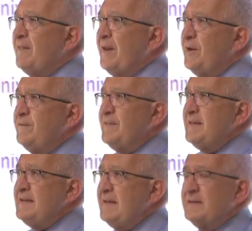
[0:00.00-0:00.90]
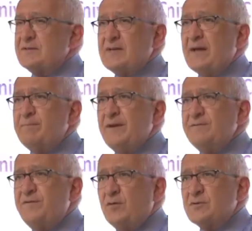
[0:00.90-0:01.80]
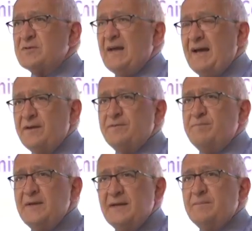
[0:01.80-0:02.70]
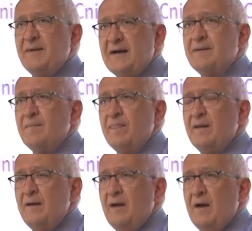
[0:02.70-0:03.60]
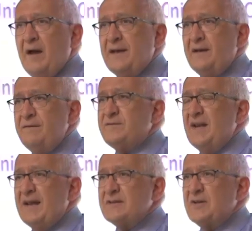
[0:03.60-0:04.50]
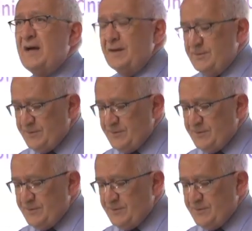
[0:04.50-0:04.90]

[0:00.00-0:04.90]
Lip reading: that over the years had been forced out of Myanmar and lived in exile in